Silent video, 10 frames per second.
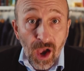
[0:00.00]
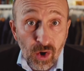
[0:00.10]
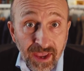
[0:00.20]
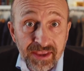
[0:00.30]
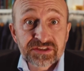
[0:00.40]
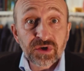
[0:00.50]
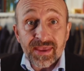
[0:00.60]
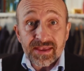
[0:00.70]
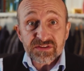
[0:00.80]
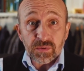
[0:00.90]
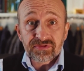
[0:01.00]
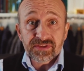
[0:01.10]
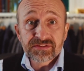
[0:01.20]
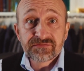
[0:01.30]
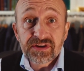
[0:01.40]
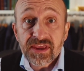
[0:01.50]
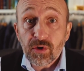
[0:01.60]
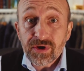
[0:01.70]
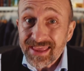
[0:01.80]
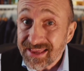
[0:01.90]
Okay, so here's what this
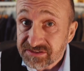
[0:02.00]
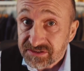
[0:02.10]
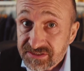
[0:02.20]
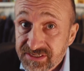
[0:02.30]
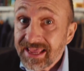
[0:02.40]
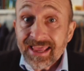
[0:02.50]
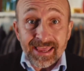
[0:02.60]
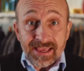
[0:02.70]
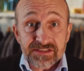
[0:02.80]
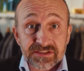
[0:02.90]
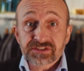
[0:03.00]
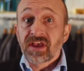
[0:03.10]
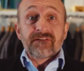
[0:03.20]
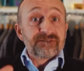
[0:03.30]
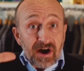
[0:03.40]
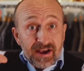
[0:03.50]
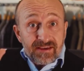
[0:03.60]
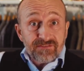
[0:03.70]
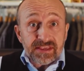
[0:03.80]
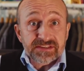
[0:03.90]
video isn't. It isn't
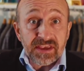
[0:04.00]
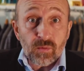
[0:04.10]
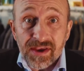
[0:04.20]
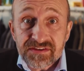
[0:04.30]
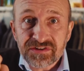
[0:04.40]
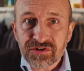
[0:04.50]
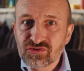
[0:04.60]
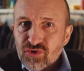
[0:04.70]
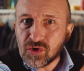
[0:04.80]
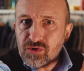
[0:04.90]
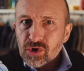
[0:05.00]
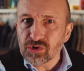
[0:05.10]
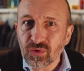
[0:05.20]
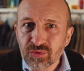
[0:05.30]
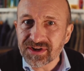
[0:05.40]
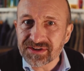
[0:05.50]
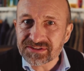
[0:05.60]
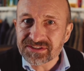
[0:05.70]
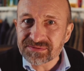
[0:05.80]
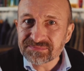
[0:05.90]
5 easy ways to grow your
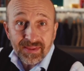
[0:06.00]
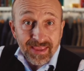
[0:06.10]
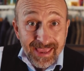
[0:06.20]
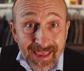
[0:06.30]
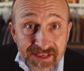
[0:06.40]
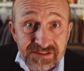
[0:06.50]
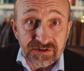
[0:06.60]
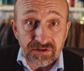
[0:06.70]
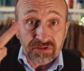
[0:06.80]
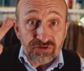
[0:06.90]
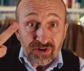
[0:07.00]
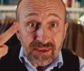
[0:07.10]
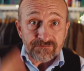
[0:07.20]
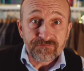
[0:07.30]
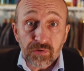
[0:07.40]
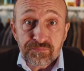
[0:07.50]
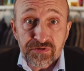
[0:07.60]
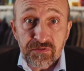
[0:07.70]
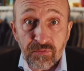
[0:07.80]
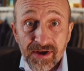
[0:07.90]
audience. It isn't 3
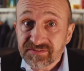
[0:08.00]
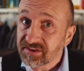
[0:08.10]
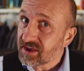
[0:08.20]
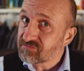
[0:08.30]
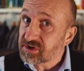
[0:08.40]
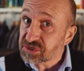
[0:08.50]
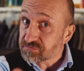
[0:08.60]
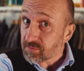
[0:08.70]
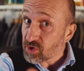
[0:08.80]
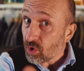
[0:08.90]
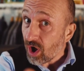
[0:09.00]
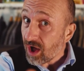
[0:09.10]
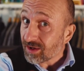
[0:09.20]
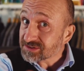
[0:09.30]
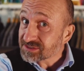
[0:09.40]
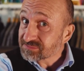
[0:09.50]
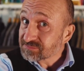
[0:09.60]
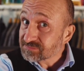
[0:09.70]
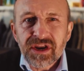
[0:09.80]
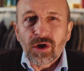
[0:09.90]
foolproof ways to get rich from your art.
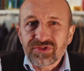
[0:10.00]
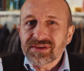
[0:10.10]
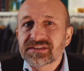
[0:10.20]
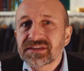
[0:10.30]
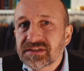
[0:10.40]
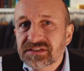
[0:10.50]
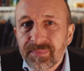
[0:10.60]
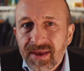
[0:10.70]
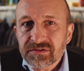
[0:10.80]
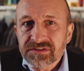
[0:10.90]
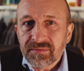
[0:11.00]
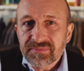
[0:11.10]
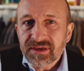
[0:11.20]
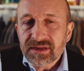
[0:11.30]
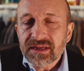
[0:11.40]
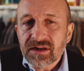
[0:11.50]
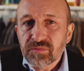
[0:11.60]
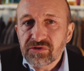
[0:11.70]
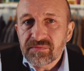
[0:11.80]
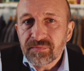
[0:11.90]
Now, this is about something a little
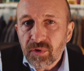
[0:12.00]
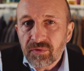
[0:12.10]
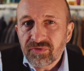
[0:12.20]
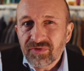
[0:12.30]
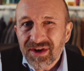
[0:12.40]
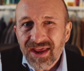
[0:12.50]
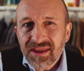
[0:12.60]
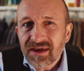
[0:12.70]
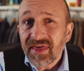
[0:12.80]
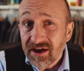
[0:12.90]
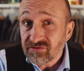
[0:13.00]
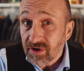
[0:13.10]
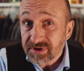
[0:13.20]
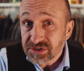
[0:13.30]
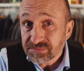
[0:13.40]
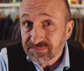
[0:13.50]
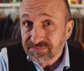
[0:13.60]
more important than any of that rubbish.